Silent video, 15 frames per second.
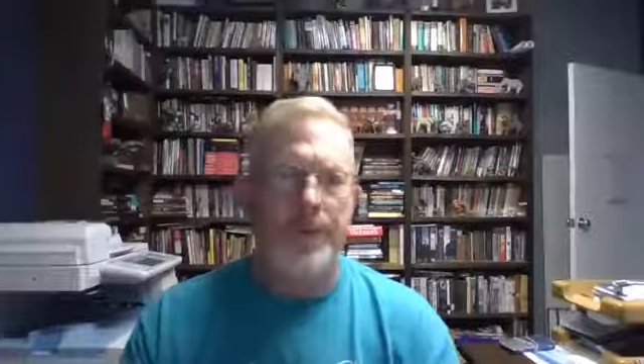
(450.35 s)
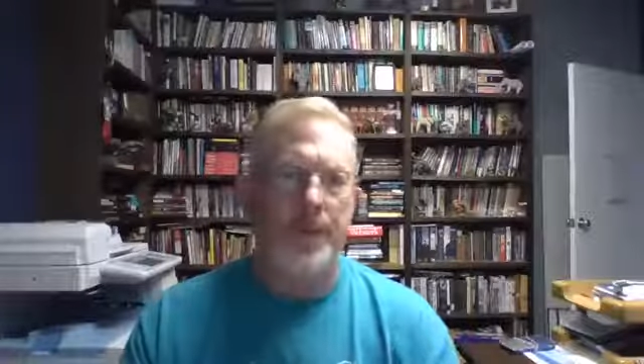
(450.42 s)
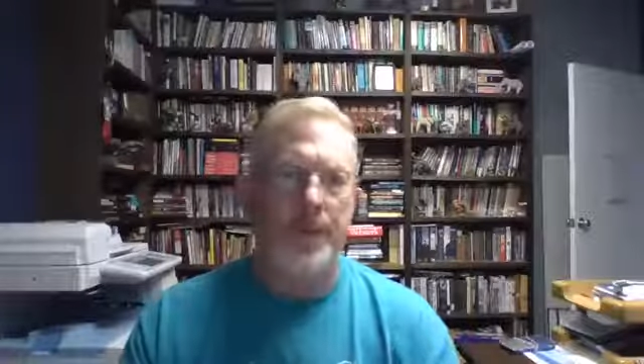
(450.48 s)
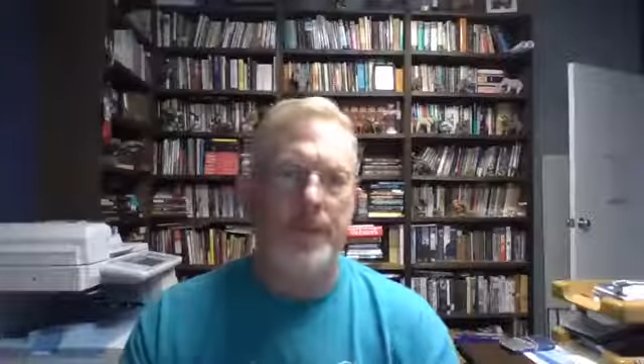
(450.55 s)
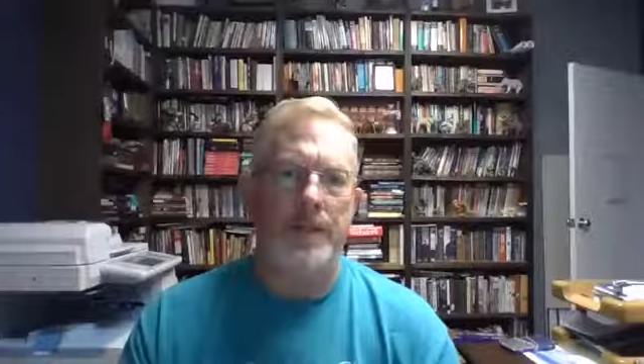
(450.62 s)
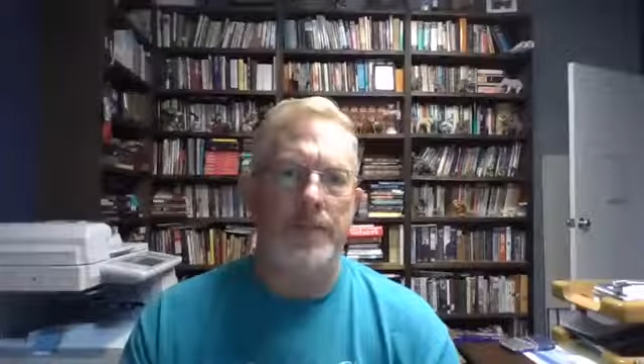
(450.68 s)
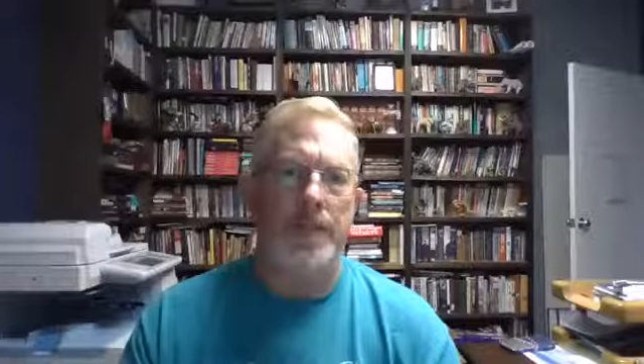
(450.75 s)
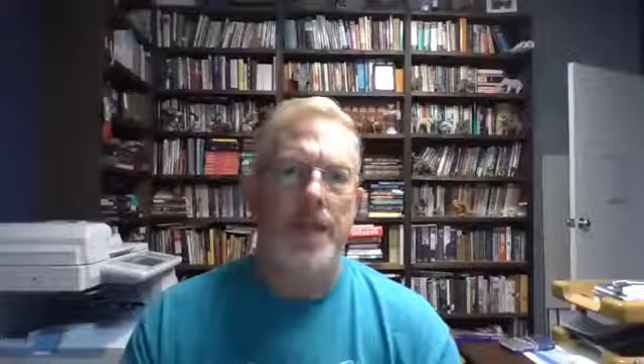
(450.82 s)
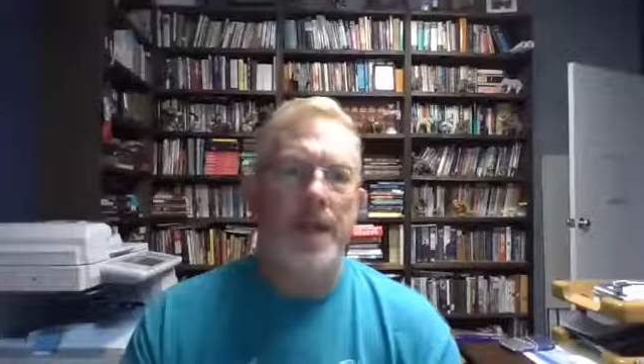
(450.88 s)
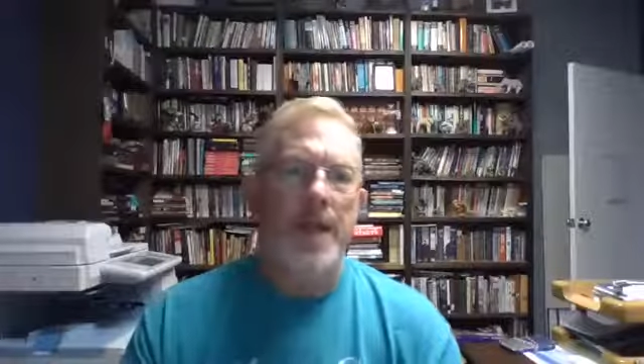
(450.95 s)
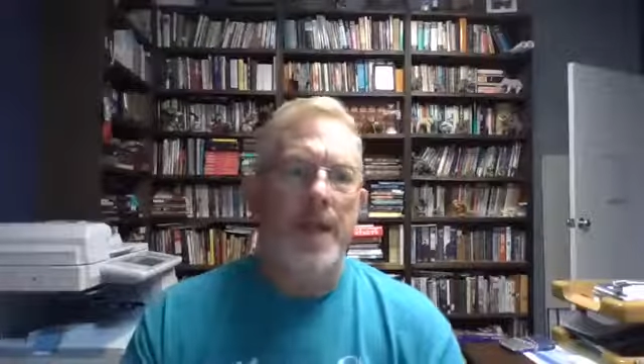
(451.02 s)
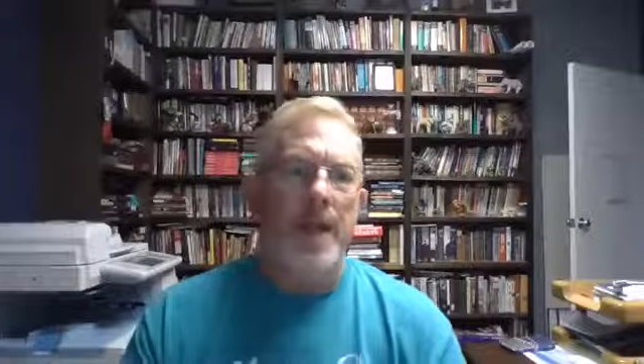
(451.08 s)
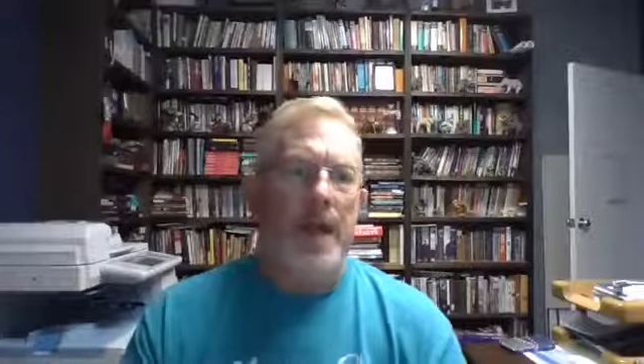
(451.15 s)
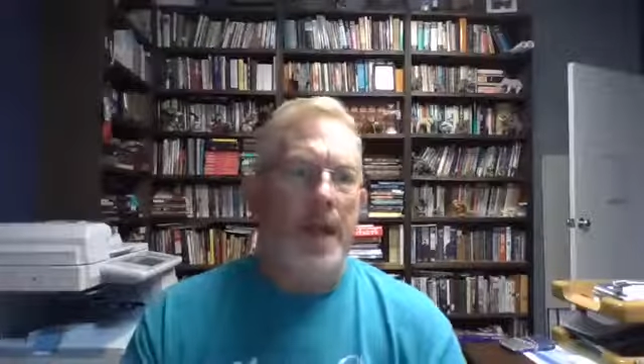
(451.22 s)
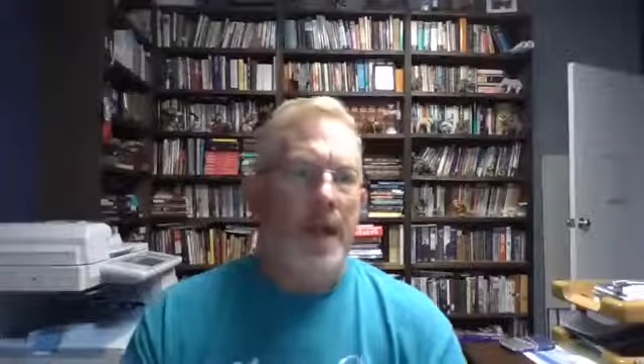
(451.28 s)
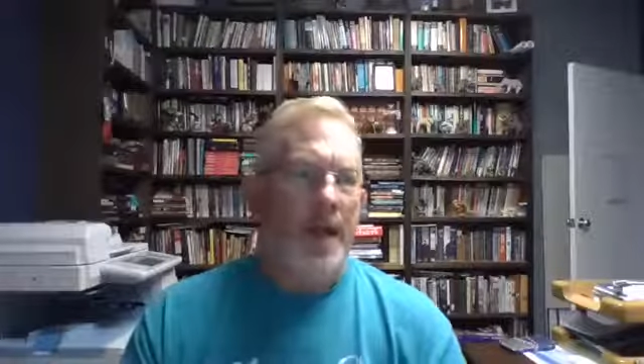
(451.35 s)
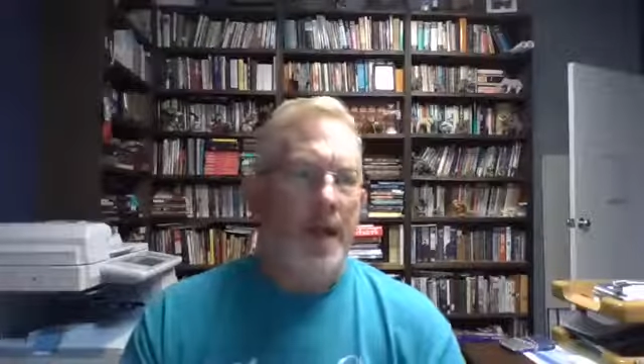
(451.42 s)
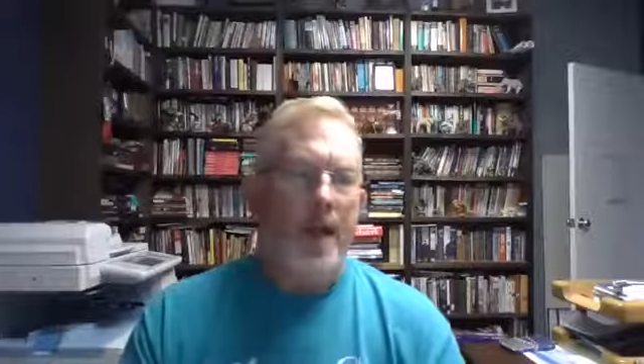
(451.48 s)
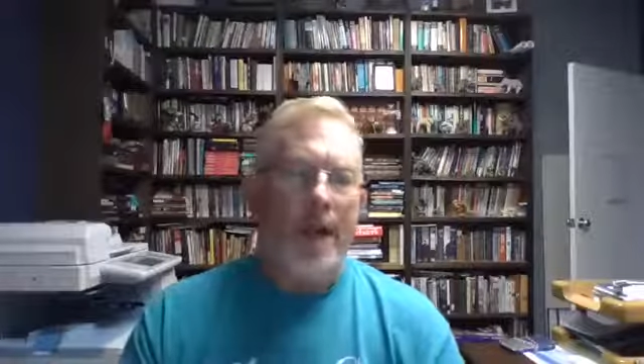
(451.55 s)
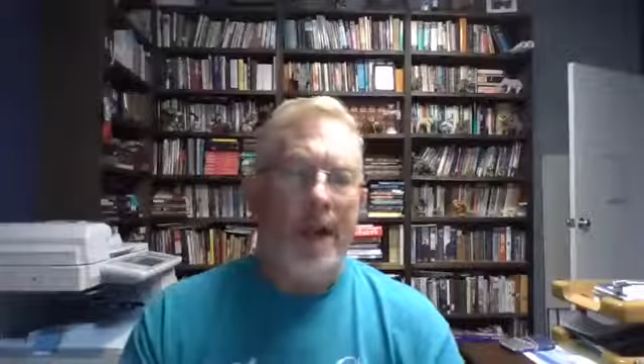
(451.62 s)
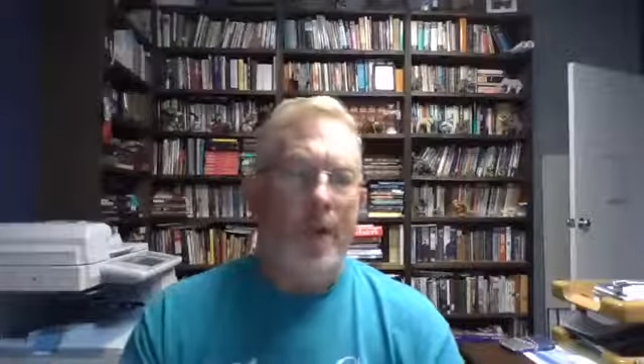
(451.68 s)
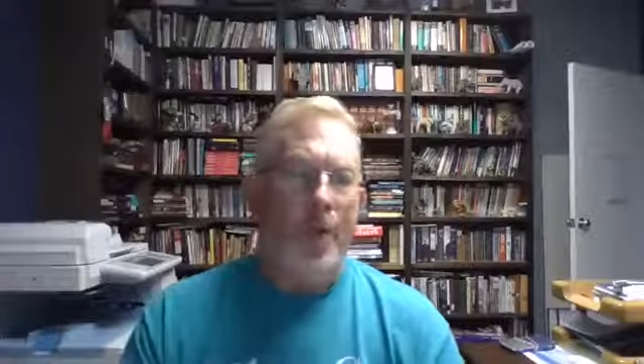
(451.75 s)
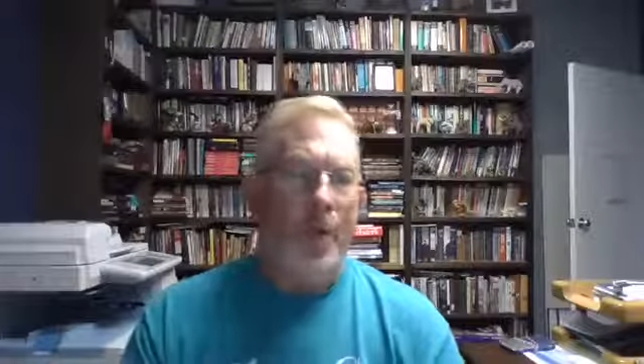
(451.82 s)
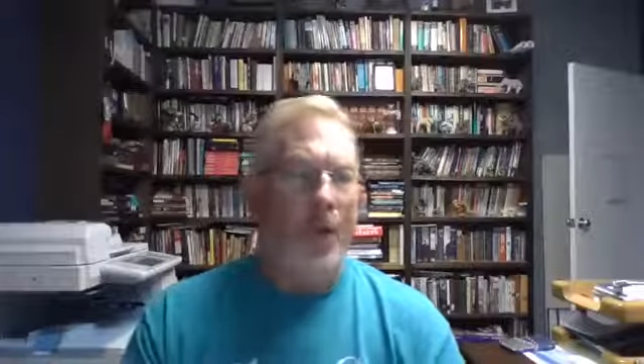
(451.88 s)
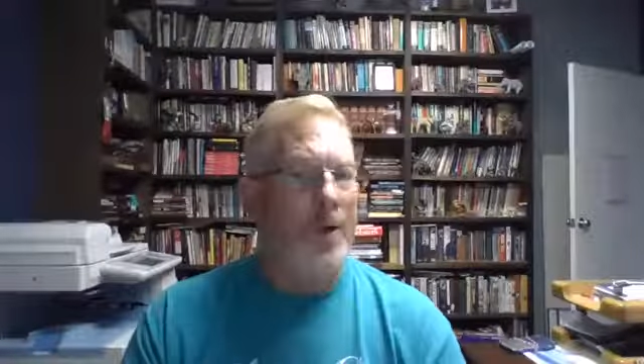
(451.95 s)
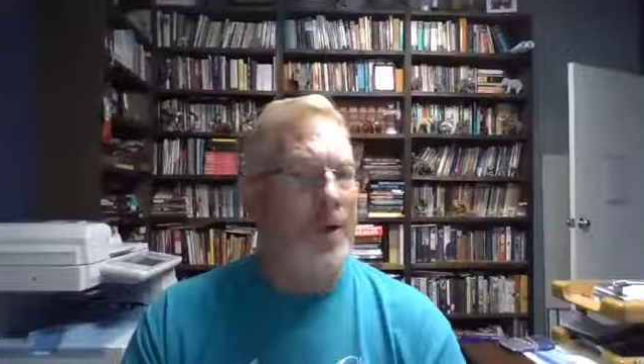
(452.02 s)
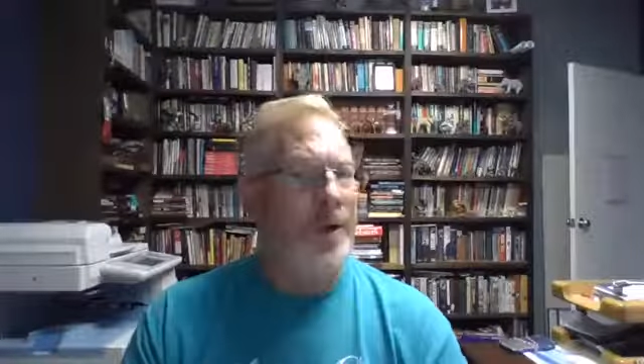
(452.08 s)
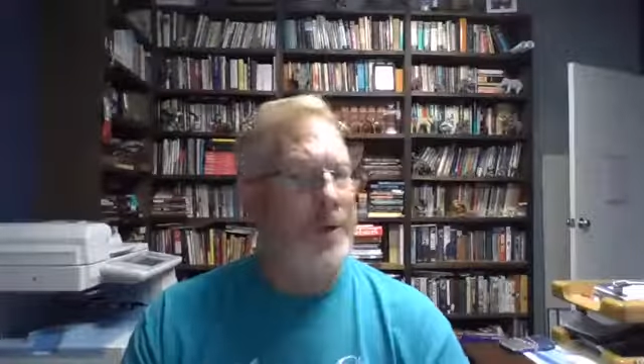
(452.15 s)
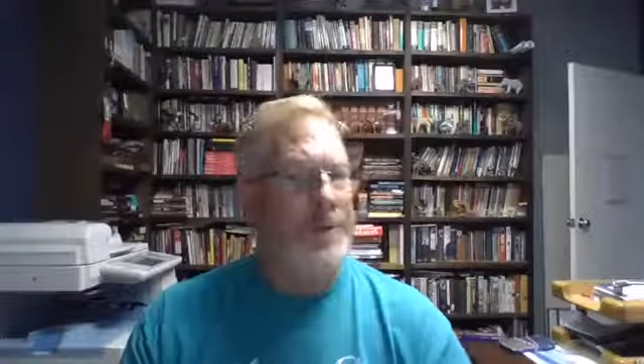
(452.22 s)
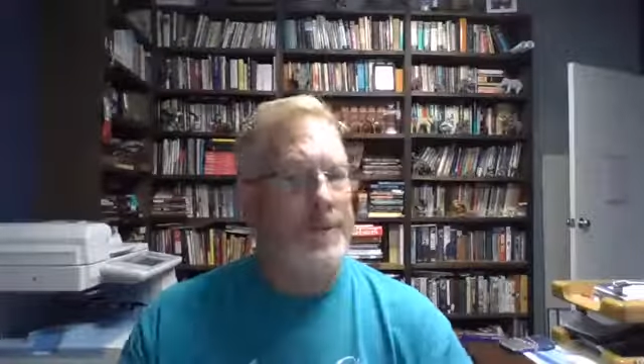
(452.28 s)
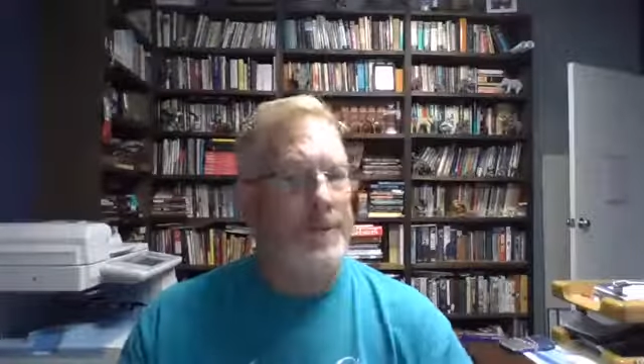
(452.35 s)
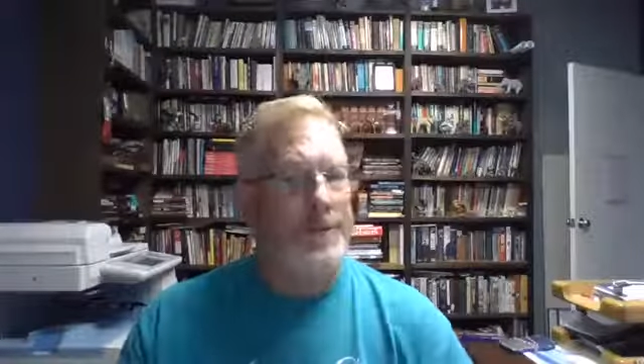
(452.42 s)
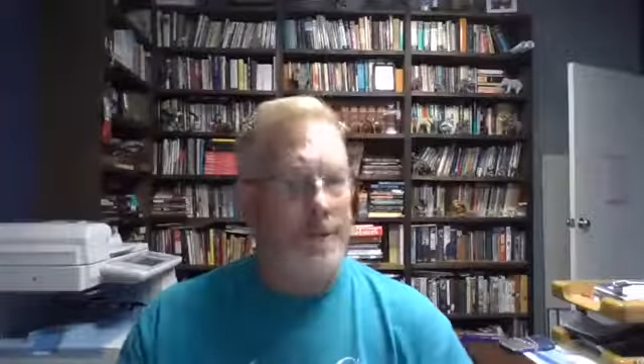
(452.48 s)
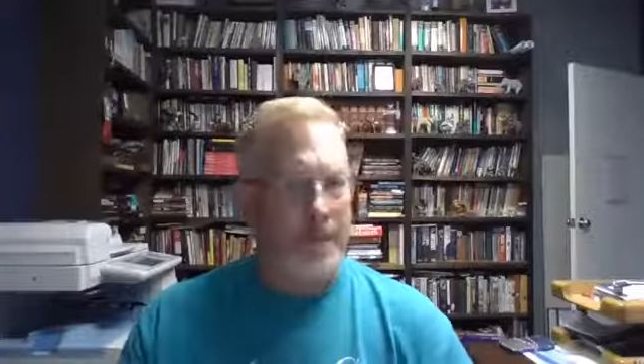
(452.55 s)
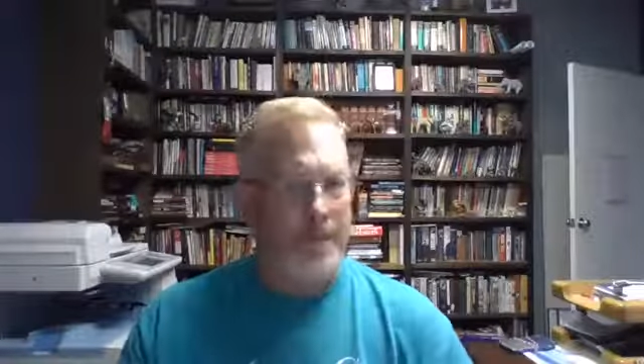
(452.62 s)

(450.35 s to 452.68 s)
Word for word: things. Uh, our word list is